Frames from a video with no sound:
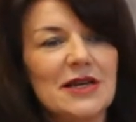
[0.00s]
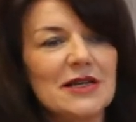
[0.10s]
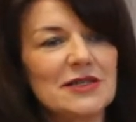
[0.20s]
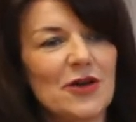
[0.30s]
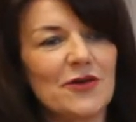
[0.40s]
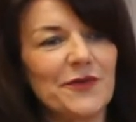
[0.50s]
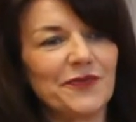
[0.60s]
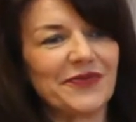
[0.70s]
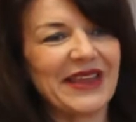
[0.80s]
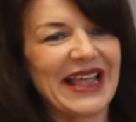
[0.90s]
So
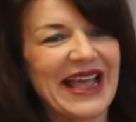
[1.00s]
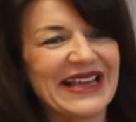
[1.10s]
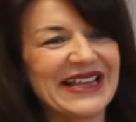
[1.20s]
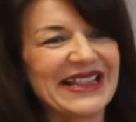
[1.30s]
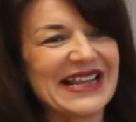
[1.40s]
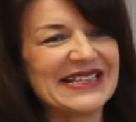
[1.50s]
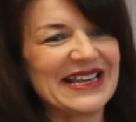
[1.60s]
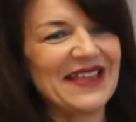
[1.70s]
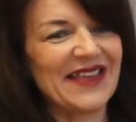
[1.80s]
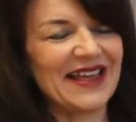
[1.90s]
uh, that's
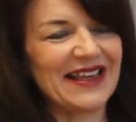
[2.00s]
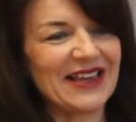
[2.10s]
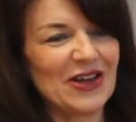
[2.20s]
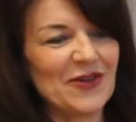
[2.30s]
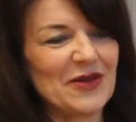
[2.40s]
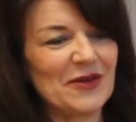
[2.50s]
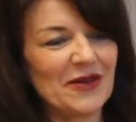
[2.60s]
another, you know,